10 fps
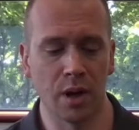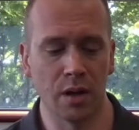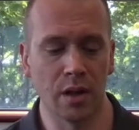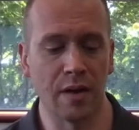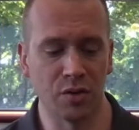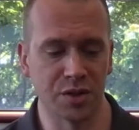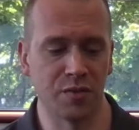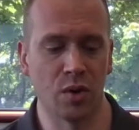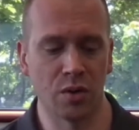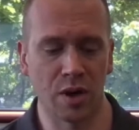levels of
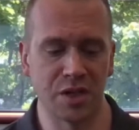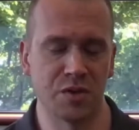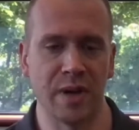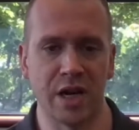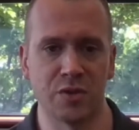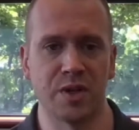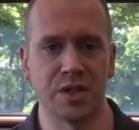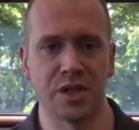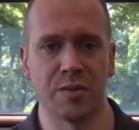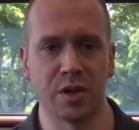what crisis management
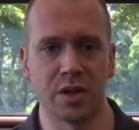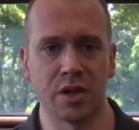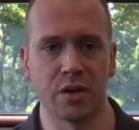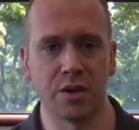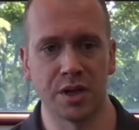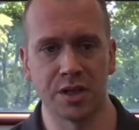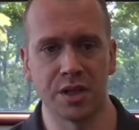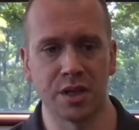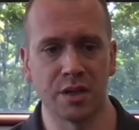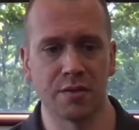is typically included. It's
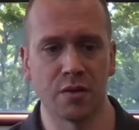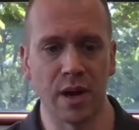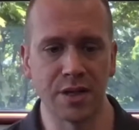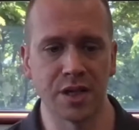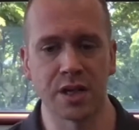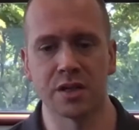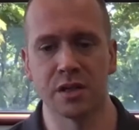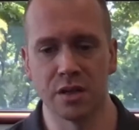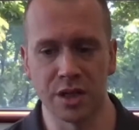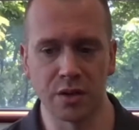the forensics,
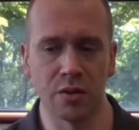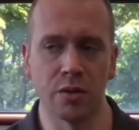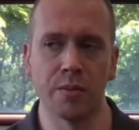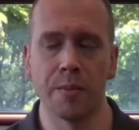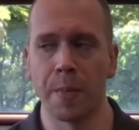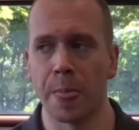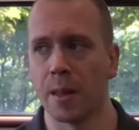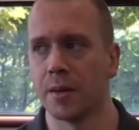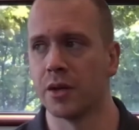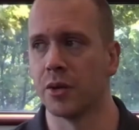legal,
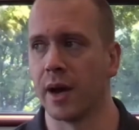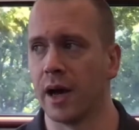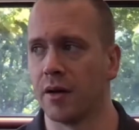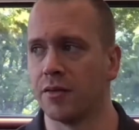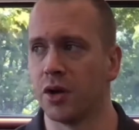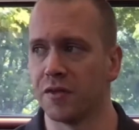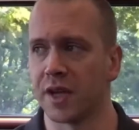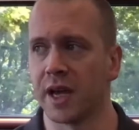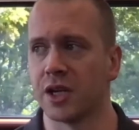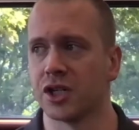you have
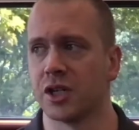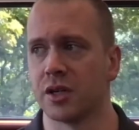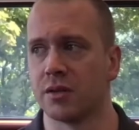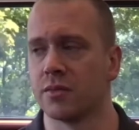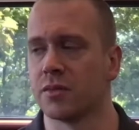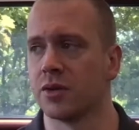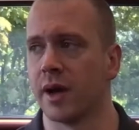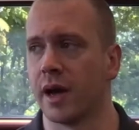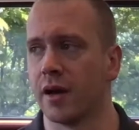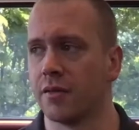notification, you
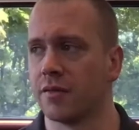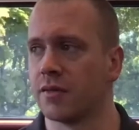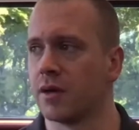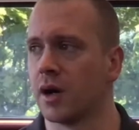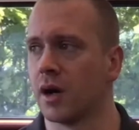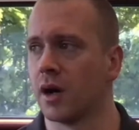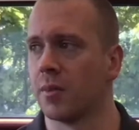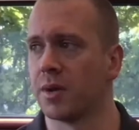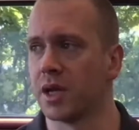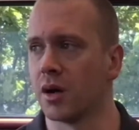have
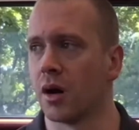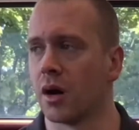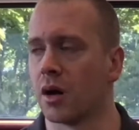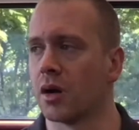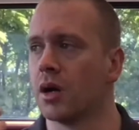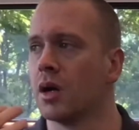PR,